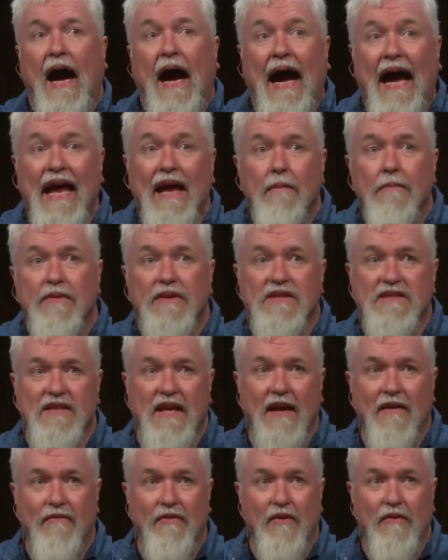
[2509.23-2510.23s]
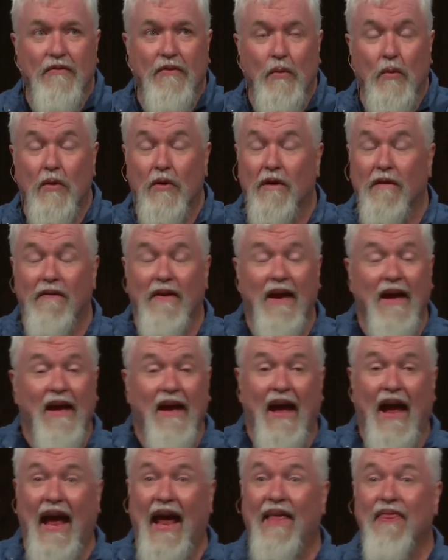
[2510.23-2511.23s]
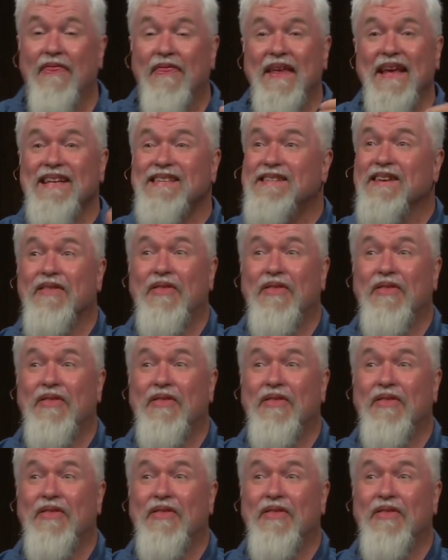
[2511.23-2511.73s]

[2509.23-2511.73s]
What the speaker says: I am the Savior of the world, and these